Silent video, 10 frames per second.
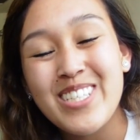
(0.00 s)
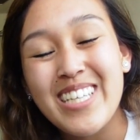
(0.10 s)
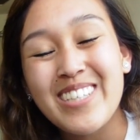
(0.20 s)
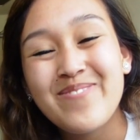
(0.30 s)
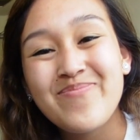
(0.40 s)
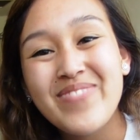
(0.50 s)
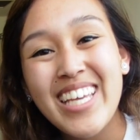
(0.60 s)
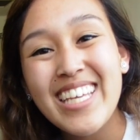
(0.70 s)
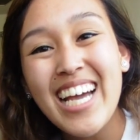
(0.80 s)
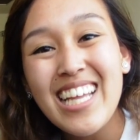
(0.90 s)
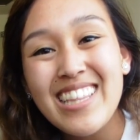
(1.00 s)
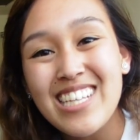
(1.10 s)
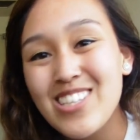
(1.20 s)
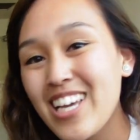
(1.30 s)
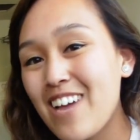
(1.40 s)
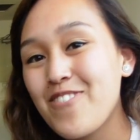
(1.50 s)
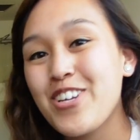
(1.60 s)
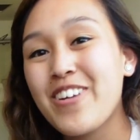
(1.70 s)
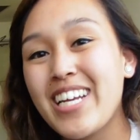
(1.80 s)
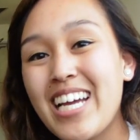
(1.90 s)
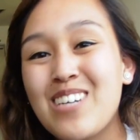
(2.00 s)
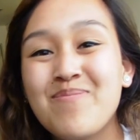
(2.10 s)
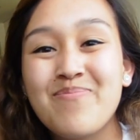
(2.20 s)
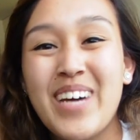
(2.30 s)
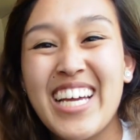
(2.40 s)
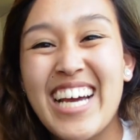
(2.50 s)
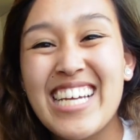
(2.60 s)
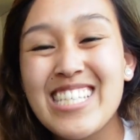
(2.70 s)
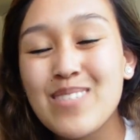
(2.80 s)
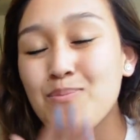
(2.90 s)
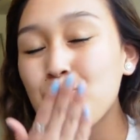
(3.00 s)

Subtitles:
So yeah, that's all I have for you right now. Bye, guys.